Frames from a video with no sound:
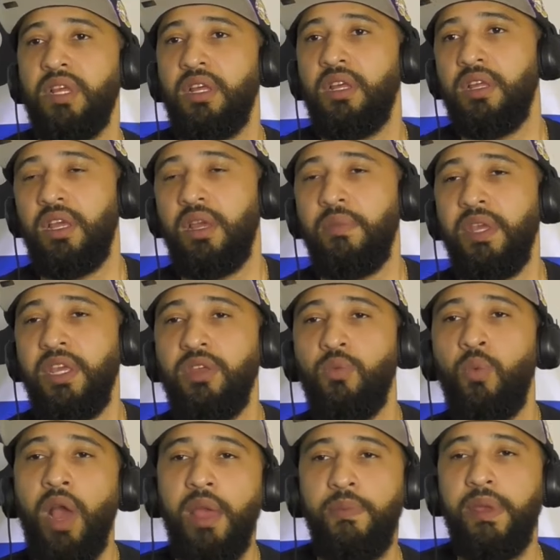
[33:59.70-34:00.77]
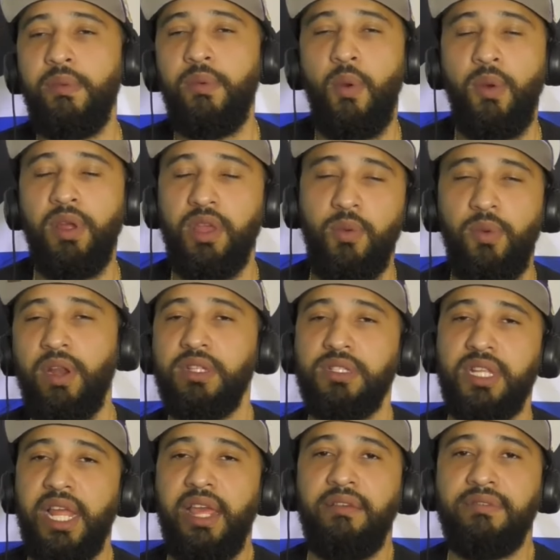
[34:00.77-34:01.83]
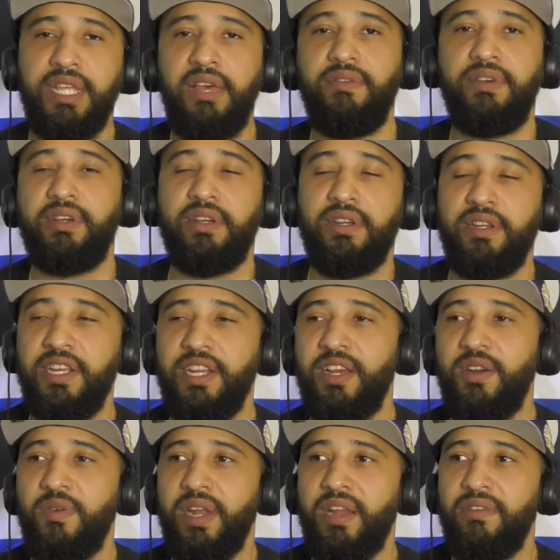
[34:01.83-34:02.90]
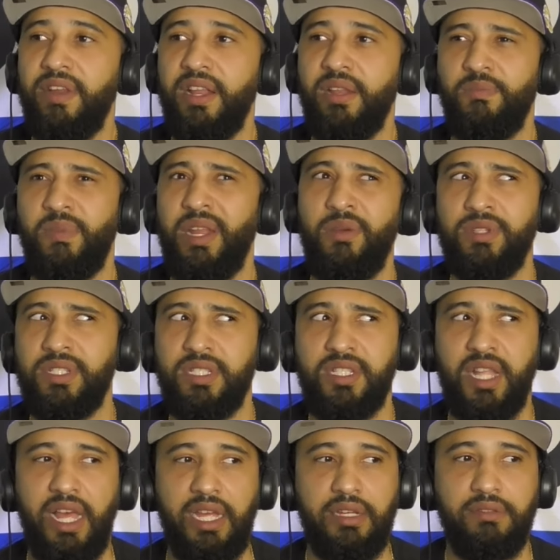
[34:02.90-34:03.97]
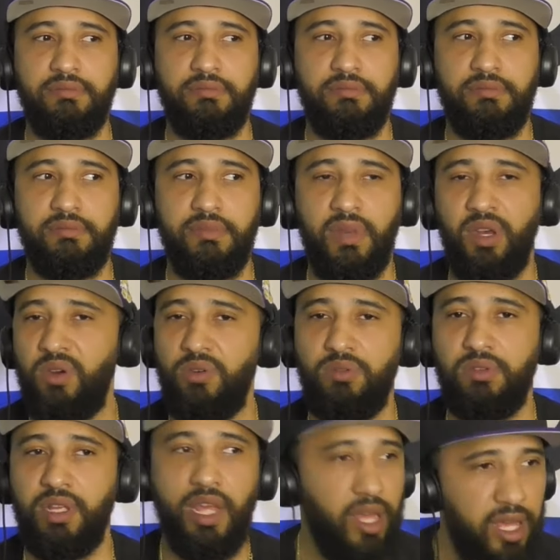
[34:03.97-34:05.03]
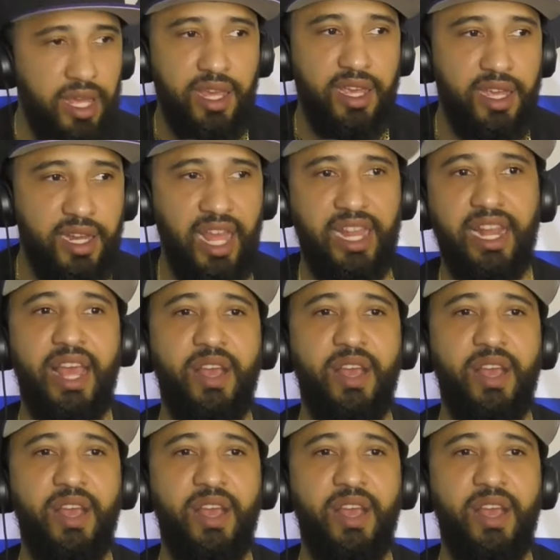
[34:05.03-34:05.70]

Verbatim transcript: You know I mean, white people were the worst slaves ever, you know, whatever. And but it was just like, Okay. Like like